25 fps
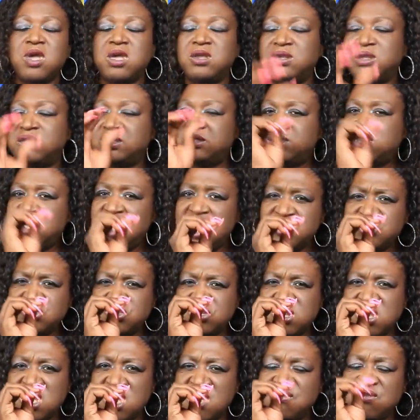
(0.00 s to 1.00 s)
The
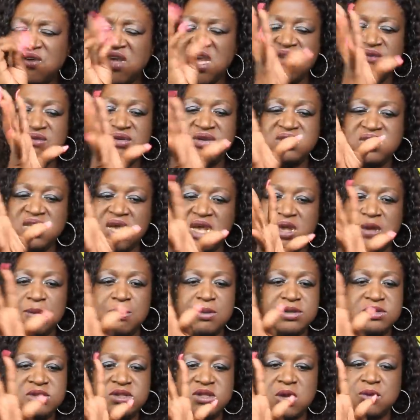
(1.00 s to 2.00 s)
texture of everything will
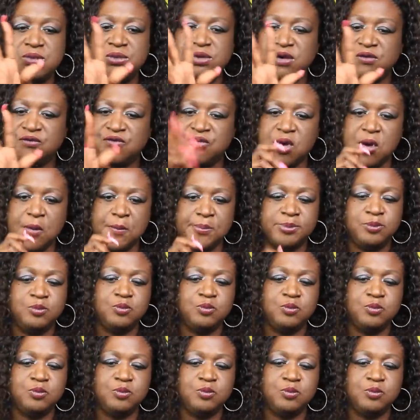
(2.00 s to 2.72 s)
be so different.